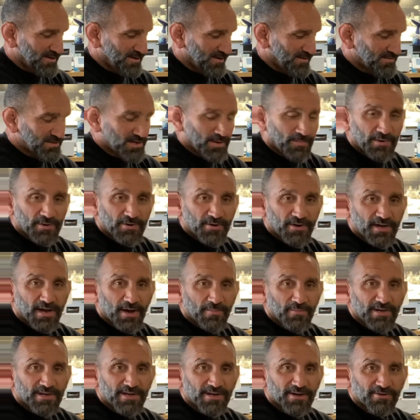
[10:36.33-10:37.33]
somebody to
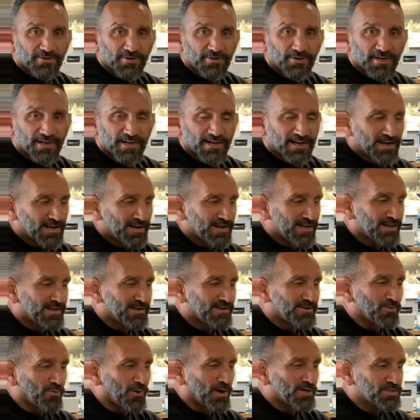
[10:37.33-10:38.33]
come in here, you can get any
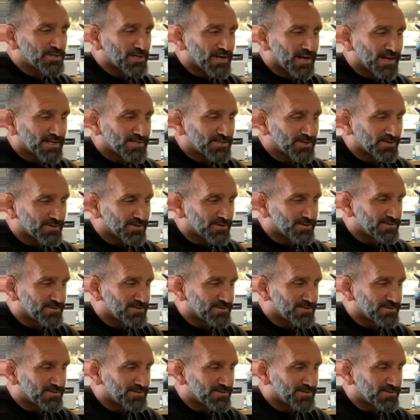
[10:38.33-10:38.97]
question answered